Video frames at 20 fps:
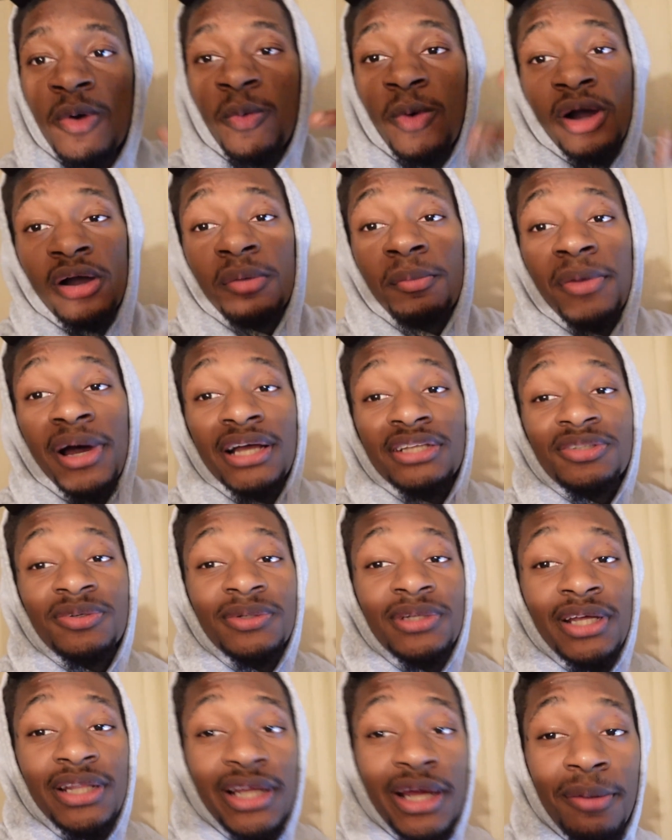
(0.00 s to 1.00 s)
Welcome back
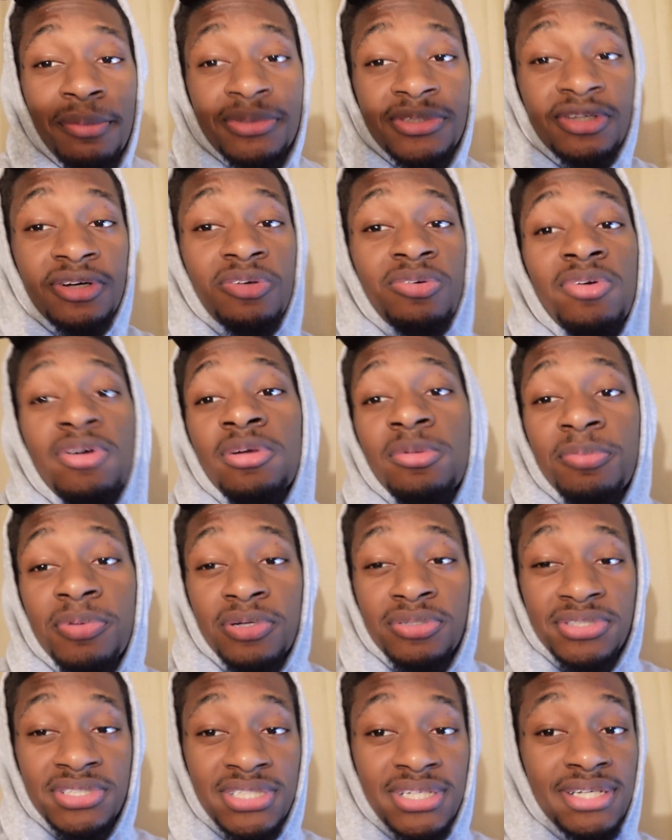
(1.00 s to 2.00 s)
to another episode of Road to
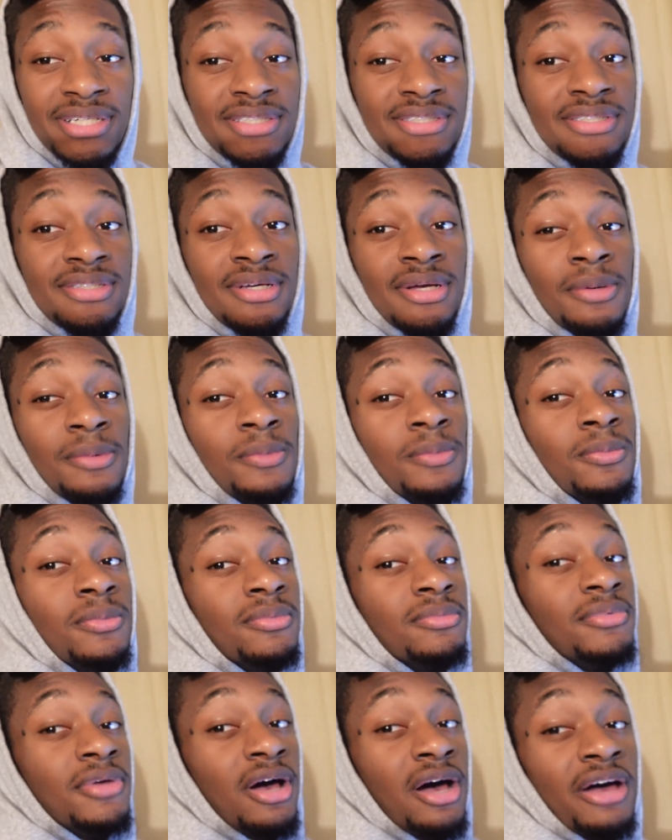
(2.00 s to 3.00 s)
Pro six.
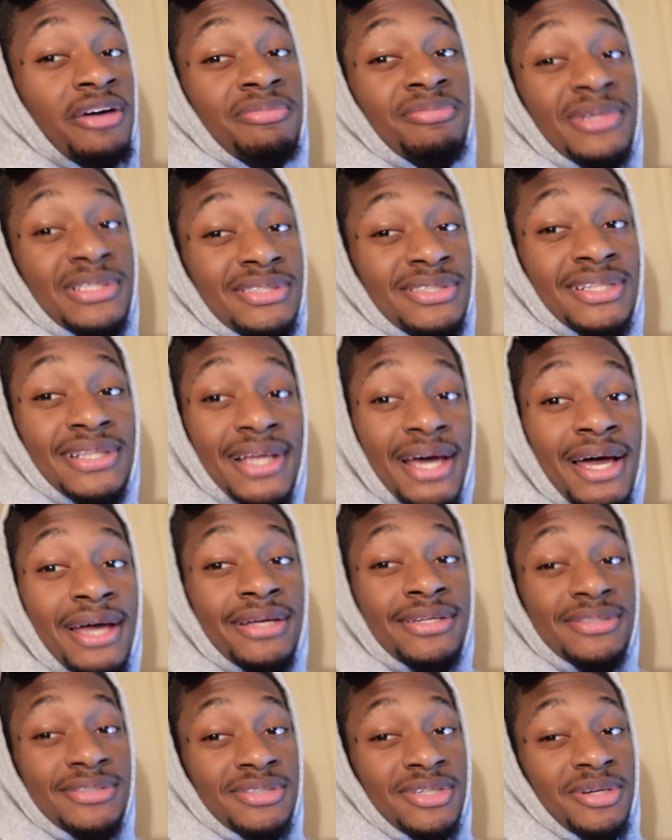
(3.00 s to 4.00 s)
Y'all have missed a
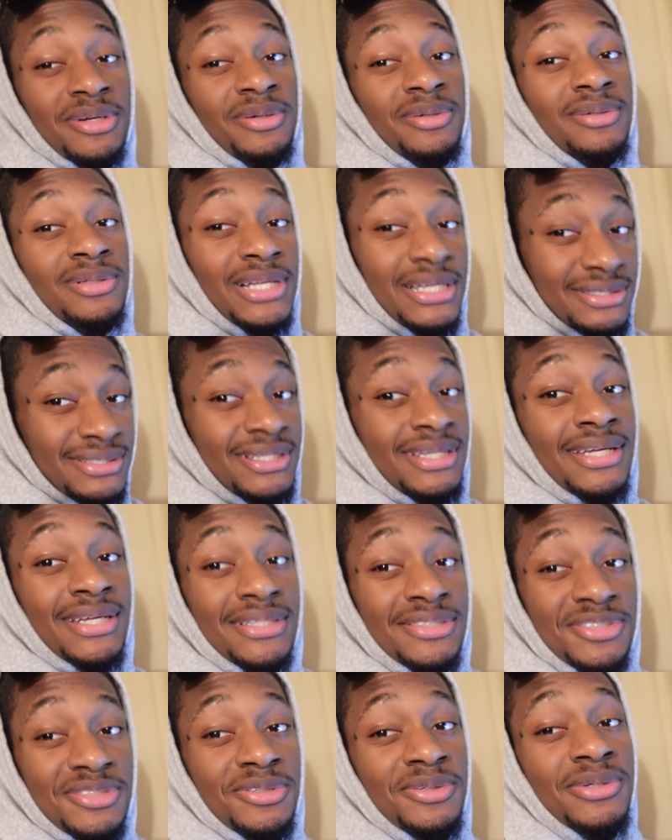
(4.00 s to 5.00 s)
lot, so let's get
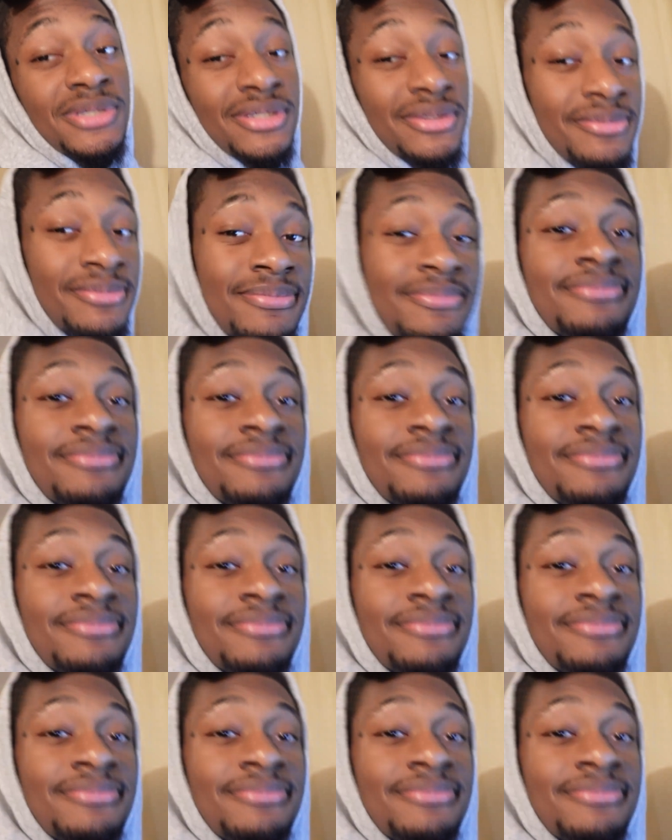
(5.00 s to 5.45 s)
into it.